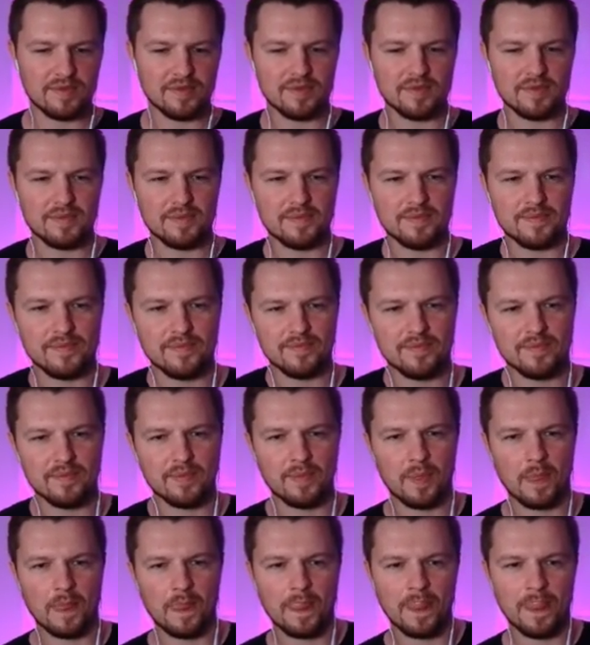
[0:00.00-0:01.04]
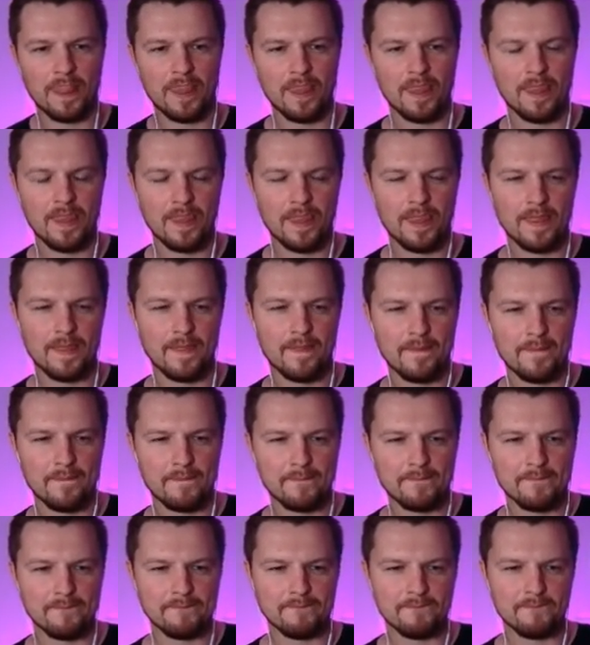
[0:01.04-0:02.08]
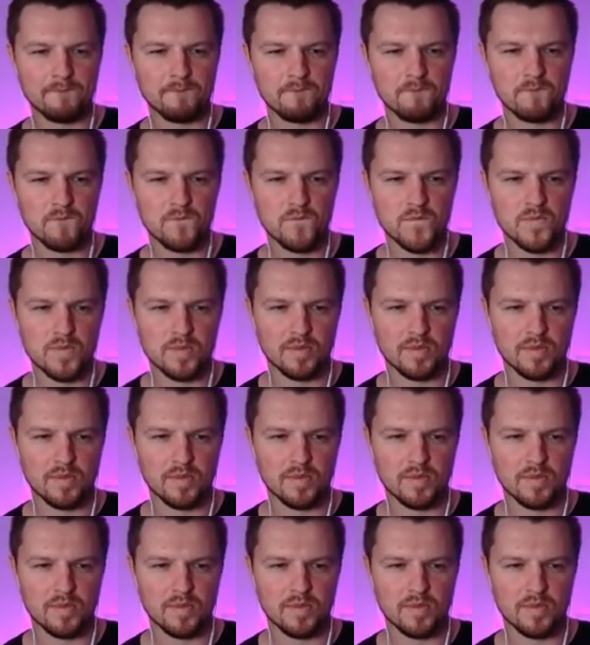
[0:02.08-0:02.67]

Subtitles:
The person shown says nothing.